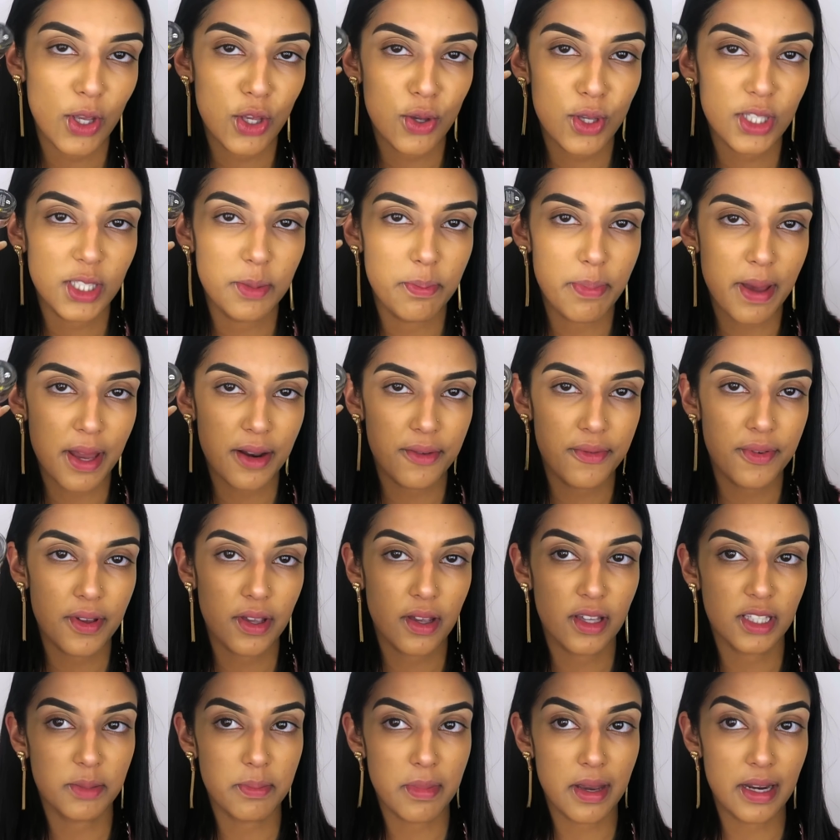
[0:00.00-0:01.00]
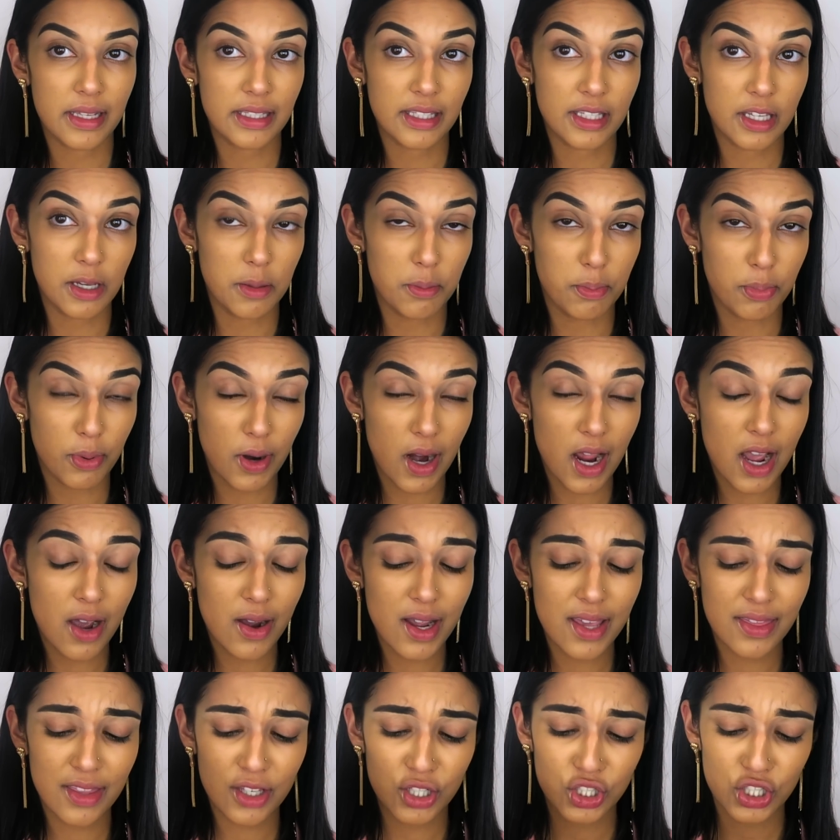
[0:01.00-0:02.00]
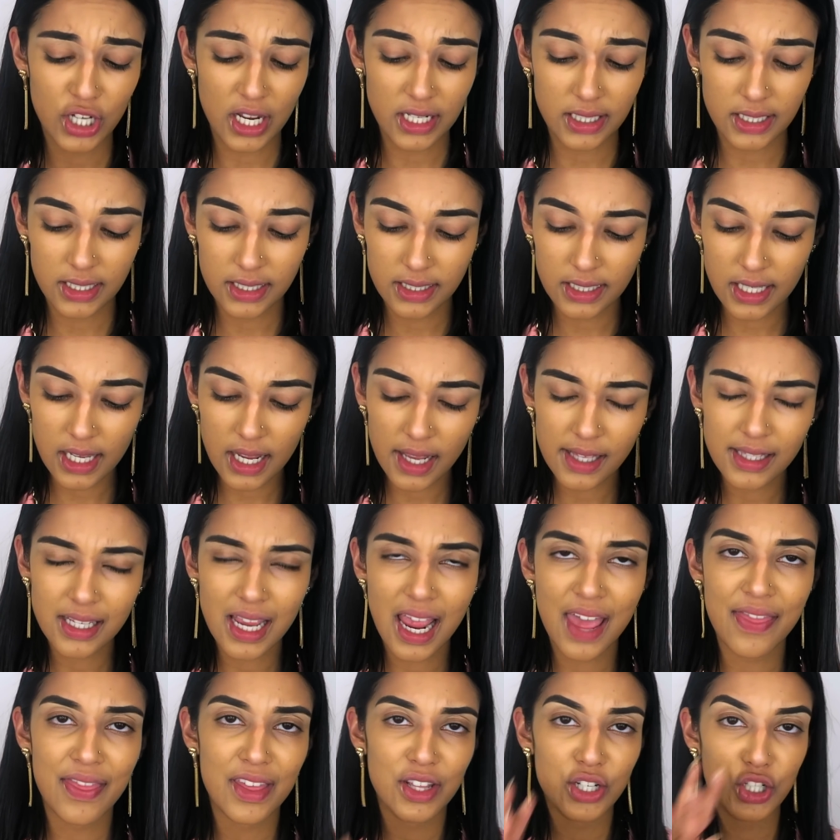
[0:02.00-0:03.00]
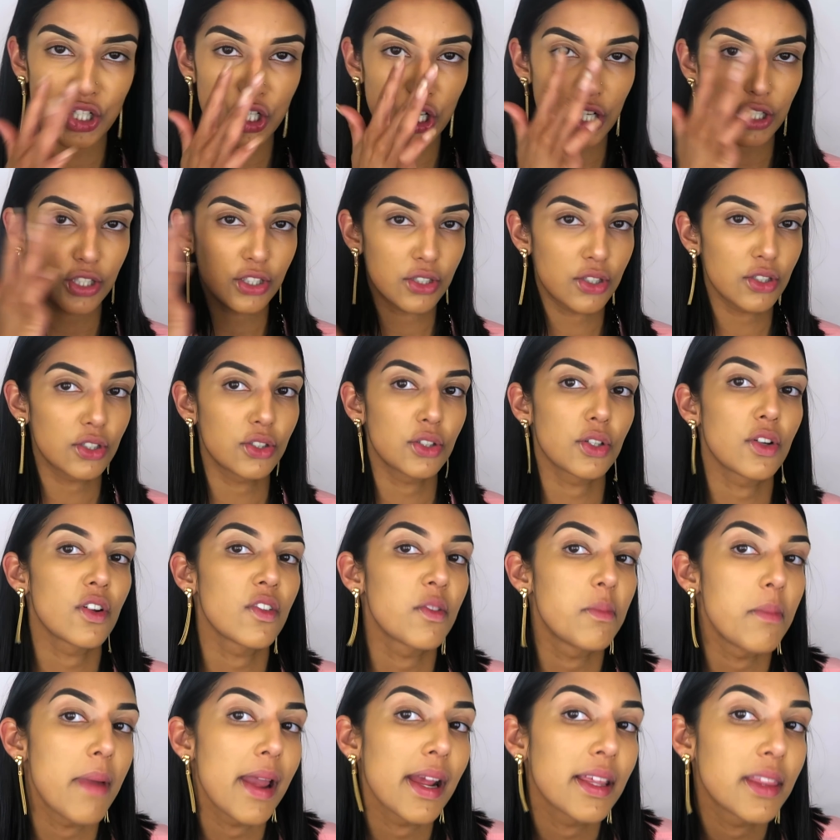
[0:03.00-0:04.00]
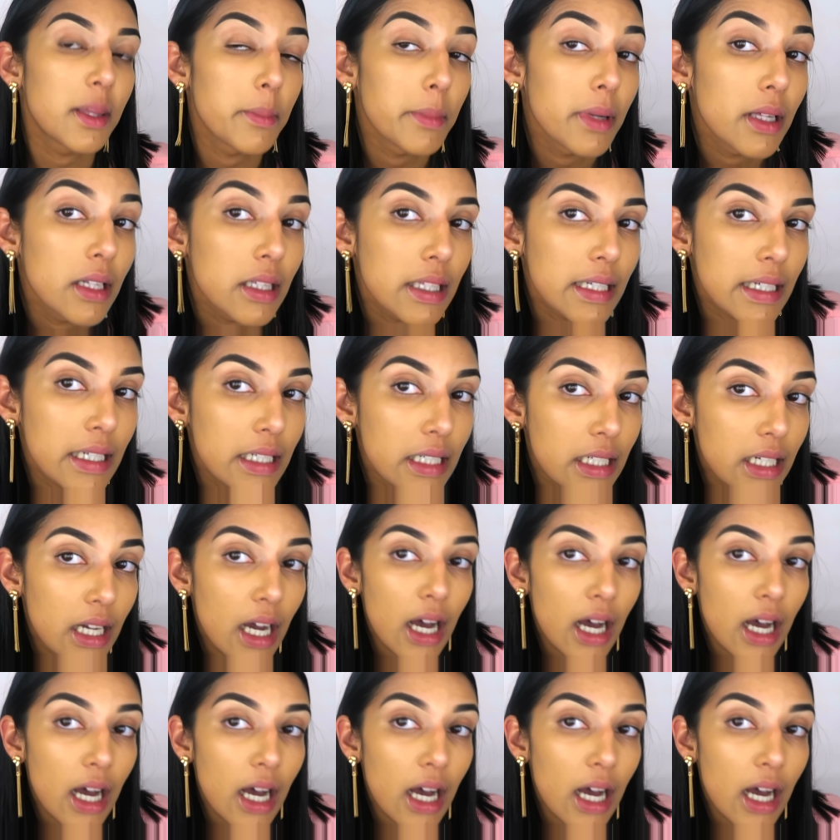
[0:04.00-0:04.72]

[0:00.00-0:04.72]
So I used Benefit Cosmetics Ka-Brow in the shade 6, and then just to sort of make them clean